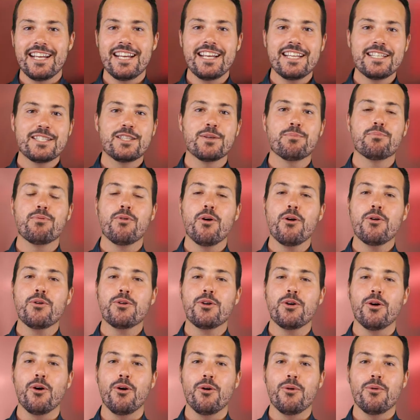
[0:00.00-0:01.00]
is the
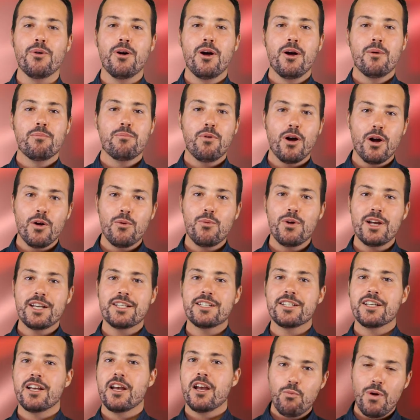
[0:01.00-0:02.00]
protocol by
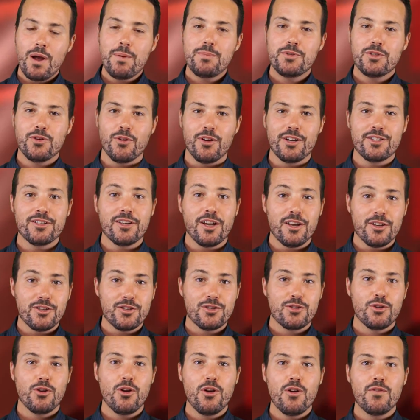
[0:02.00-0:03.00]
which websites are
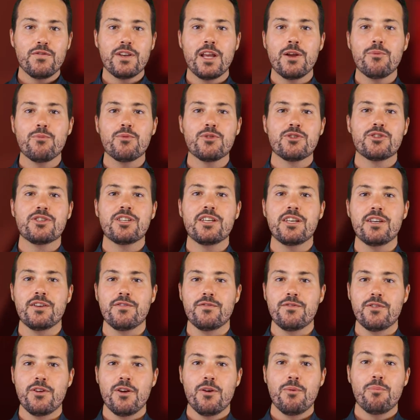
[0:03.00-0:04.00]
served and
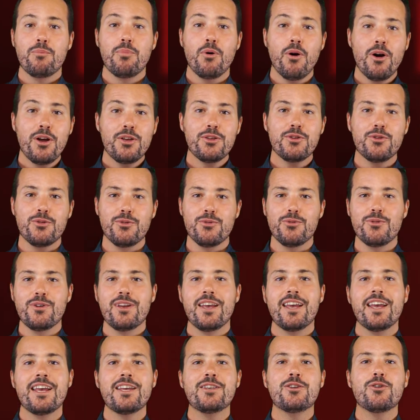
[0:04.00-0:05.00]
received by you
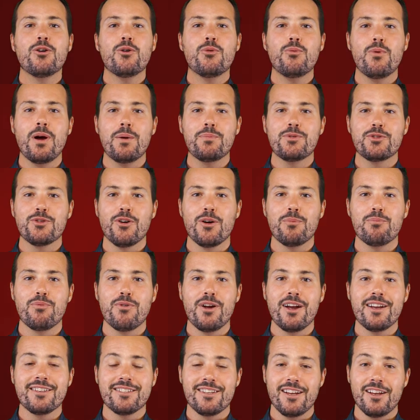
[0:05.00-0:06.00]
in your website
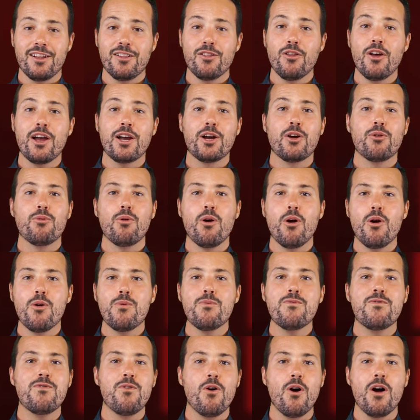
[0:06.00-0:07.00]
browser, like Chrome,
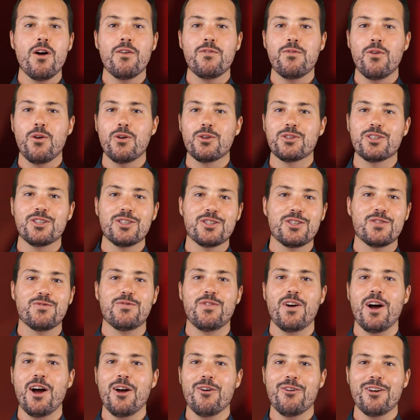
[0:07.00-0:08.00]
Firefox, and
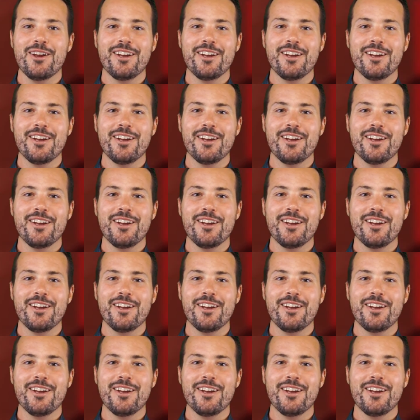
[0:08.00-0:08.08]
Safari.